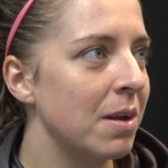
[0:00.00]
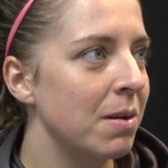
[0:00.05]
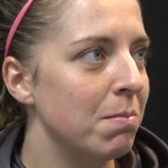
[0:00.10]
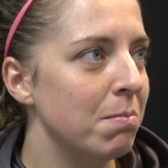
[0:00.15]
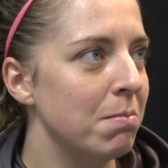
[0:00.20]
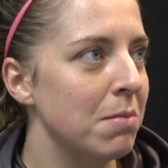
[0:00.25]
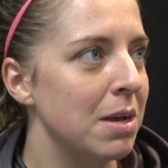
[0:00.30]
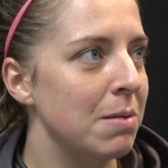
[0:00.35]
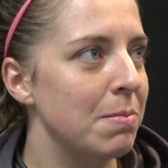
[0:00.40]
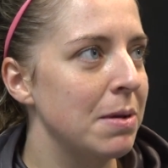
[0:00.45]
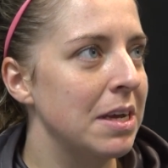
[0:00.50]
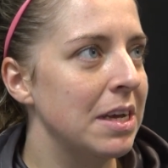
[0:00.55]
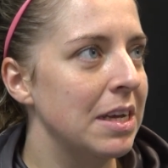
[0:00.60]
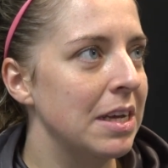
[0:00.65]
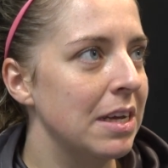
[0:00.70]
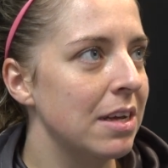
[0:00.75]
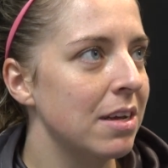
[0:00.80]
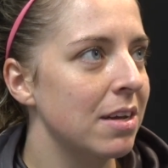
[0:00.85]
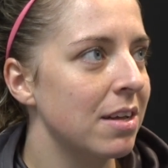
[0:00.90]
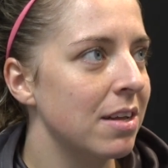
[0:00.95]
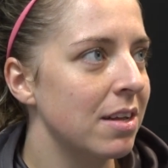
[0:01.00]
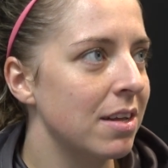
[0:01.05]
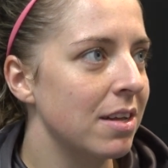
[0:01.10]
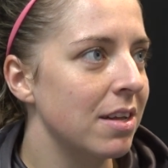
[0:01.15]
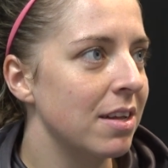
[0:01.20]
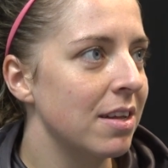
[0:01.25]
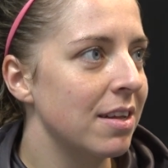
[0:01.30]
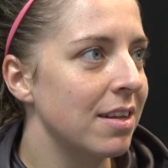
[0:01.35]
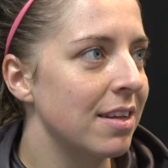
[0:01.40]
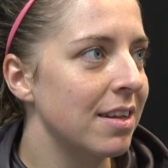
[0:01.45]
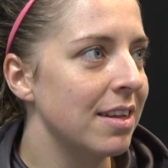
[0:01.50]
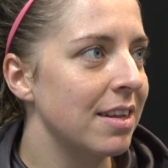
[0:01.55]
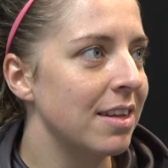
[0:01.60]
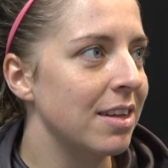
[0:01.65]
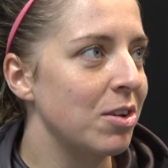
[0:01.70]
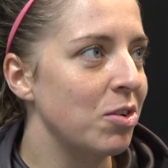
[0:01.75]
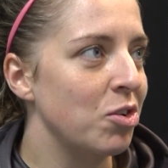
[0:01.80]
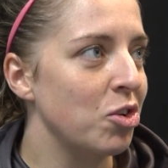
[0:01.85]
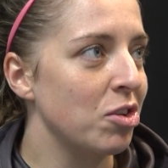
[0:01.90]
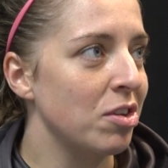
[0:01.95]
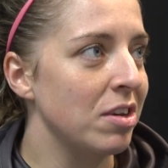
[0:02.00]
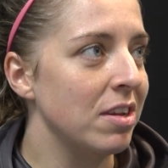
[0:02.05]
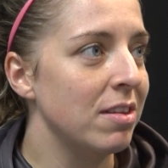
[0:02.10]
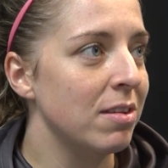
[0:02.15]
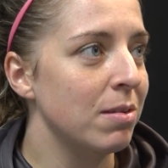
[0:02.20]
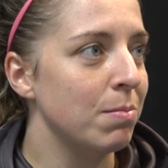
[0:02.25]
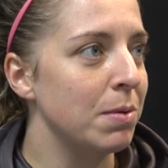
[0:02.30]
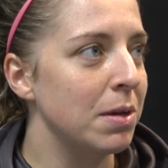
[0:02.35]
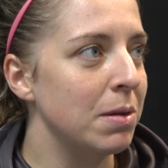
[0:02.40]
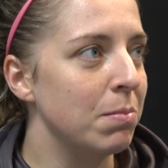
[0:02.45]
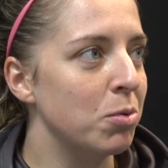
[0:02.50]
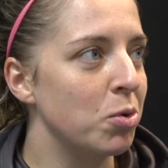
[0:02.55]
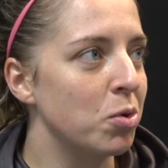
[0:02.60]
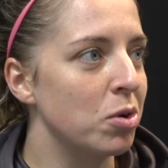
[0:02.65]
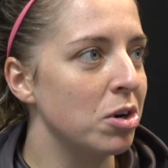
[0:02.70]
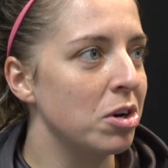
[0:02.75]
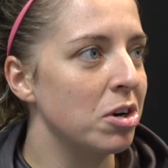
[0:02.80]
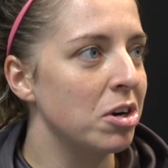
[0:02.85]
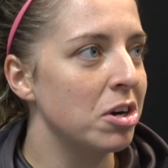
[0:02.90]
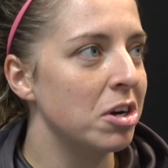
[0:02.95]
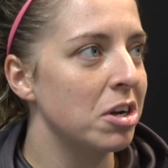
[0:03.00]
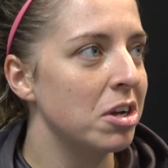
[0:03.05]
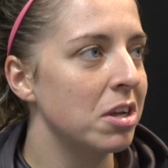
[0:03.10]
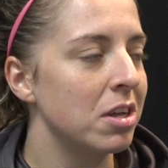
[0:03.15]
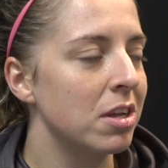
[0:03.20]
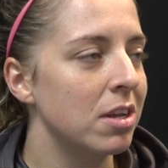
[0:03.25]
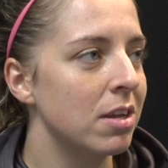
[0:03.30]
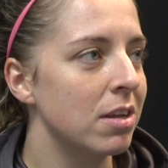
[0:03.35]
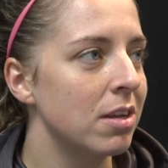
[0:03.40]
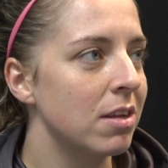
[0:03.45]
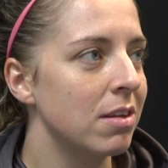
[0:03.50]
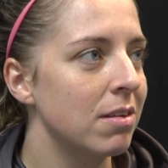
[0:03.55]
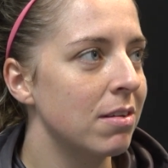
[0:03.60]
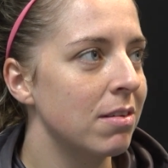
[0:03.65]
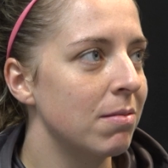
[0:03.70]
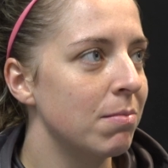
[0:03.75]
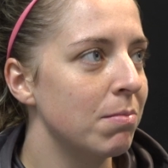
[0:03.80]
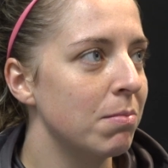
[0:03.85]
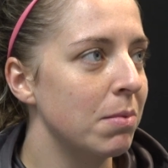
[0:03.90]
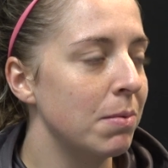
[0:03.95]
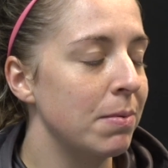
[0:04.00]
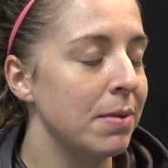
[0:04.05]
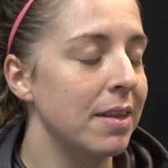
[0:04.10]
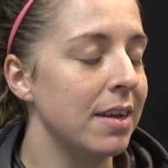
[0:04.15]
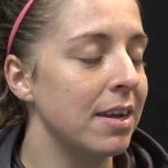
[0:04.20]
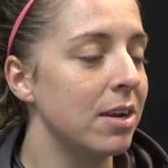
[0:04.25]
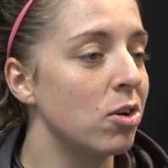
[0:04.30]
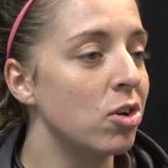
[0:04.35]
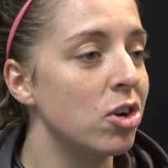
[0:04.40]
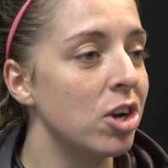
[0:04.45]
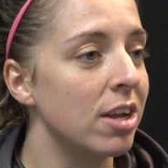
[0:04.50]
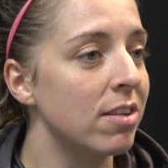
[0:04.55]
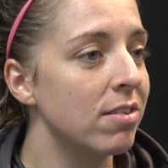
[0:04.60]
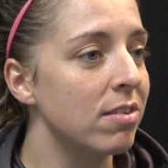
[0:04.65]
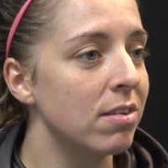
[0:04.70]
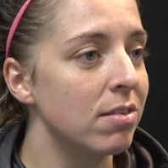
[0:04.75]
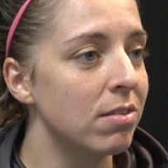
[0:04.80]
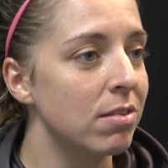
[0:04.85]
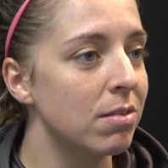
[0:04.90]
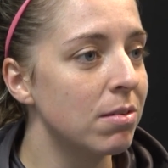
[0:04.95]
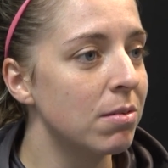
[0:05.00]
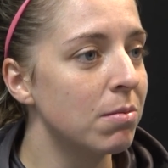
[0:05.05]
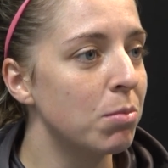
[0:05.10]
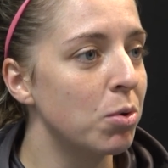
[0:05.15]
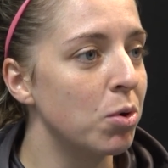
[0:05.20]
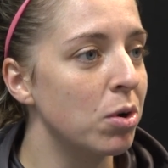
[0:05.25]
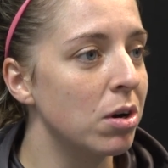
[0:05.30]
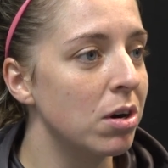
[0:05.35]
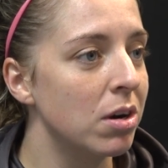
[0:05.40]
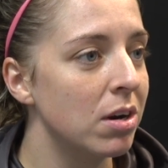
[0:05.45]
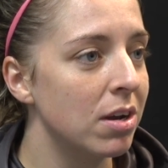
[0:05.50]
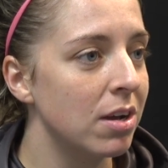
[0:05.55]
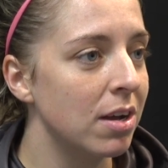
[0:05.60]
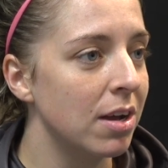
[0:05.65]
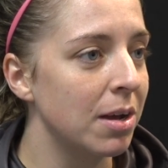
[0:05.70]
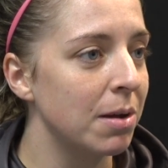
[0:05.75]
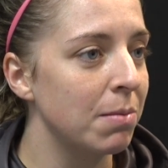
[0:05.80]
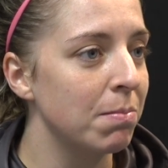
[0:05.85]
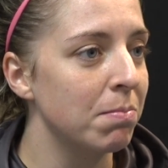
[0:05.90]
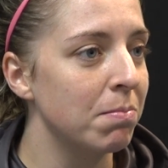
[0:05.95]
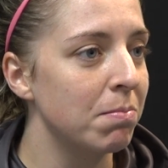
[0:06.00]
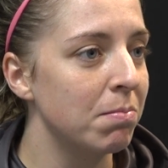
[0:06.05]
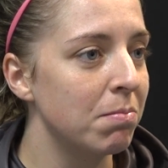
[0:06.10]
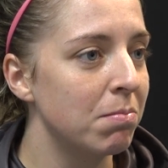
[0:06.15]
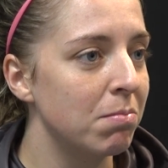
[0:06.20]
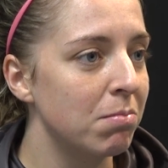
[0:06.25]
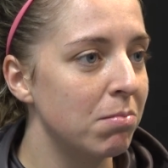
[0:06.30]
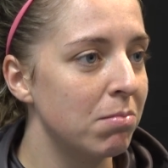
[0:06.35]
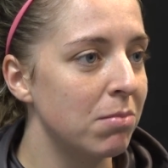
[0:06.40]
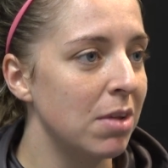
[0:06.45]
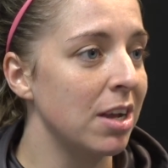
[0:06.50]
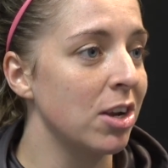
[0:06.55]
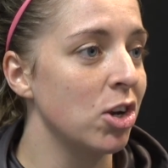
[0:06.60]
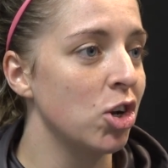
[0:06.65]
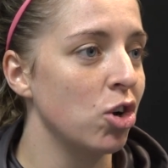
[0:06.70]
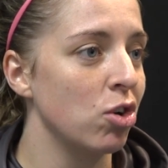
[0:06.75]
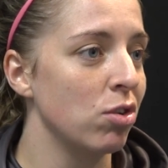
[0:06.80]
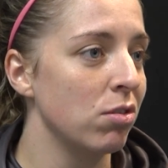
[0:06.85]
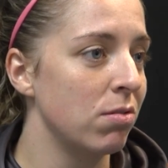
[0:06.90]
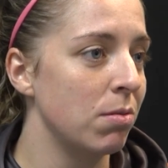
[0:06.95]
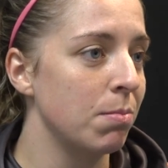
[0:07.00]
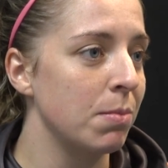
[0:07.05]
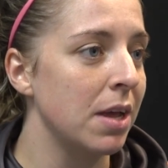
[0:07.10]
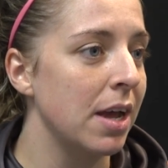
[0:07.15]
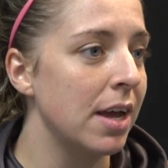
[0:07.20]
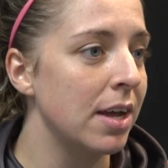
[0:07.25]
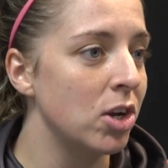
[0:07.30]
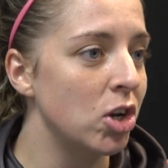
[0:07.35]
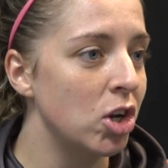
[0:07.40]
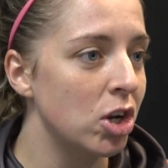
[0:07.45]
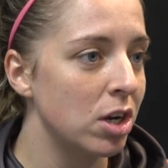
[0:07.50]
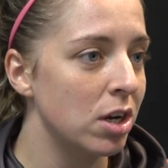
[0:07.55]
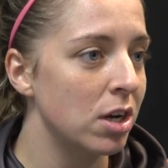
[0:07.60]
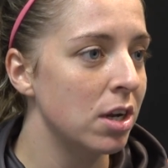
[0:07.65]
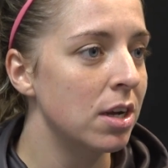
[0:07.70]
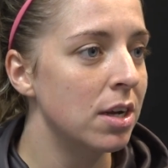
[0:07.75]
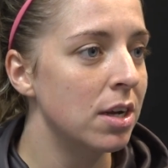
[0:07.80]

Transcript: Maybe just need to be more, maybe take our chances more, taking shots from the edge.